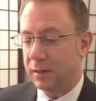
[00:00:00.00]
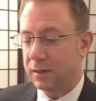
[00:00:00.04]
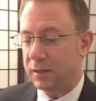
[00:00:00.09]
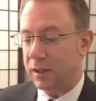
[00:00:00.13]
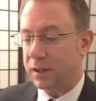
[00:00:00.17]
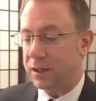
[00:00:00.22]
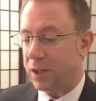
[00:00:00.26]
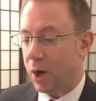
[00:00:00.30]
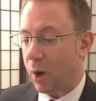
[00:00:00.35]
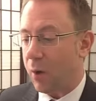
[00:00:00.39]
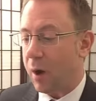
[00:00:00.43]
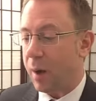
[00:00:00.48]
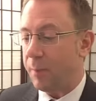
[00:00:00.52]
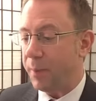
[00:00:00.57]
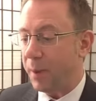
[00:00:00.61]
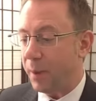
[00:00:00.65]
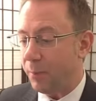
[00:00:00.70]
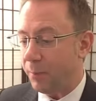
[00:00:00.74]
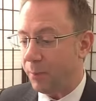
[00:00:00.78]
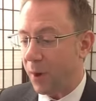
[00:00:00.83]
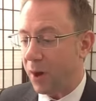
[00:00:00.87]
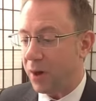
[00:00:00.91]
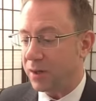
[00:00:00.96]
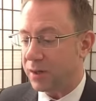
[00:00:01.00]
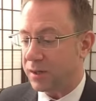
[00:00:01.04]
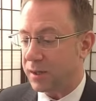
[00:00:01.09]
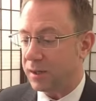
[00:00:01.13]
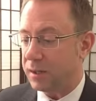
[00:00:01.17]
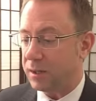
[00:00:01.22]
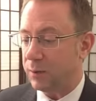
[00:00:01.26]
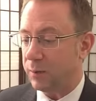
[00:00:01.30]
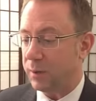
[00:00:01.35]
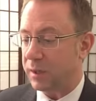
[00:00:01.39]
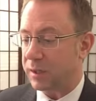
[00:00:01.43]
to show up in
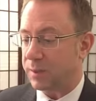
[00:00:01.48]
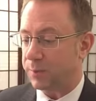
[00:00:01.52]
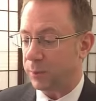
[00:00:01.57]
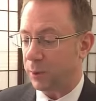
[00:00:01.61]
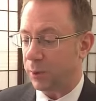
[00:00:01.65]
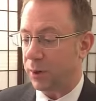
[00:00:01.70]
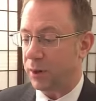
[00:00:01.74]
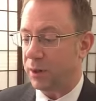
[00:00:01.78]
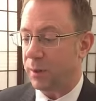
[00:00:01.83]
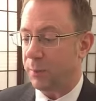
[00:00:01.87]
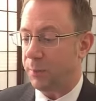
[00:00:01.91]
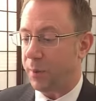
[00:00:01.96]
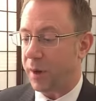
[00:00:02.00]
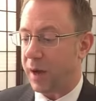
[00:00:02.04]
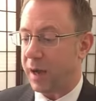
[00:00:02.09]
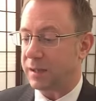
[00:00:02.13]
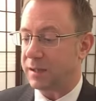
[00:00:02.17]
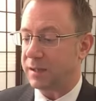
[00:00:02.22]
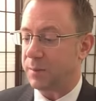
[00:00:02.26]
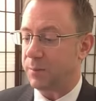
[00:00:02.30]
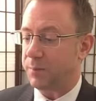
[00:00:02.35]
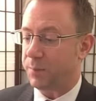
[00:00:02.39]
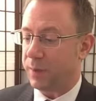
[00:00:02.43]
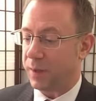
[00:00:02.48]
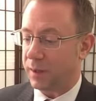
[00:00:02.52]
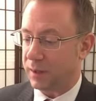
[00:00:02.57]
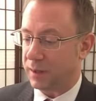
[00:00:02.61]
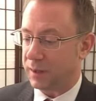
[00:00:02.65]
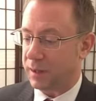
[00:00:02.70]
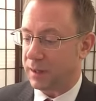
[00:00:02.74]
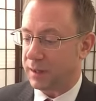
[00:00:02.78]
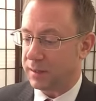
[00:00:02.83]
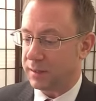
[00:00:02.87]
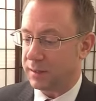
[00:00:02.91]
person to explore the
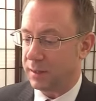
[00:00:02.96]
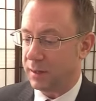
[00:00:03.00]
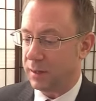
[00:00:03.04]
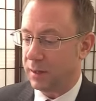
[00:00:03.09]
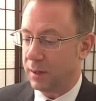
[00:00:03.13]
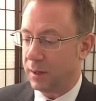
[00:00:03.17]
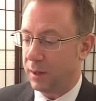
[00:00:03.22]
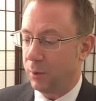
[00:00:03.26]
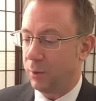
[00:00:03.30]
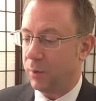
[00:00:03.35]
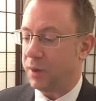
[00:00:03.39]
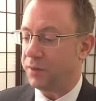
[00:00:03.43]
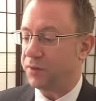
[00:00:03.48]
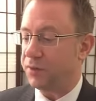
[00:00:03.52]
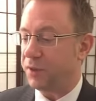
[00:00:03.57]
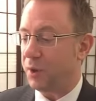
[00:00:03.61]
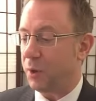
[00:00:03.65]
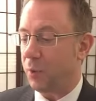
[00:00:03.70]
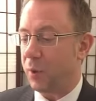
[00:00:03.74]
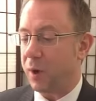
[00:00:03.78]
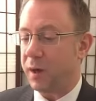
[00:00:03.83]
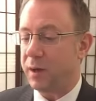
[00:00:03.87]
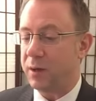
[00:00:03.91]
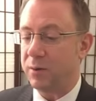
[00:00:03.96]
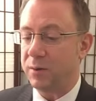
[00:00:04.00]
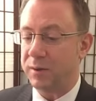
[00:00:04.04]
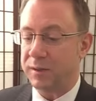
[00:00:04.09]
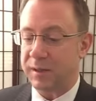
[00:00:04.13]
possibilities with the one who